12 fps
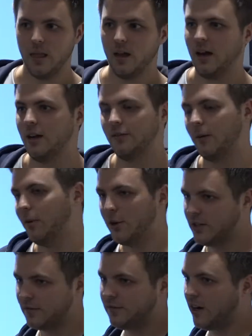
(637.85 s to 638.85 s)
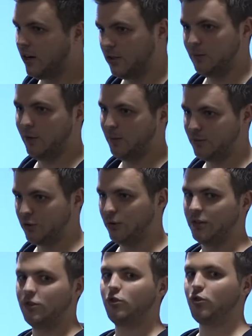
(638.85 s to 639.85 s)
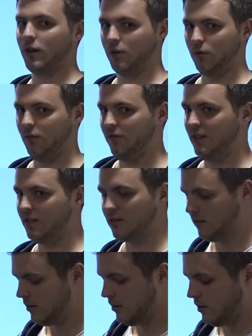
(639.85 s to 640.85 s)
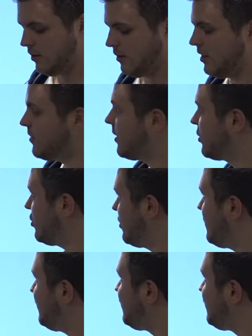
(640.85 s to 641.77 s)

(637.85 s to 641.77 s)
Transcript: I have uploaded a file to blob storage, trigger all of these functions.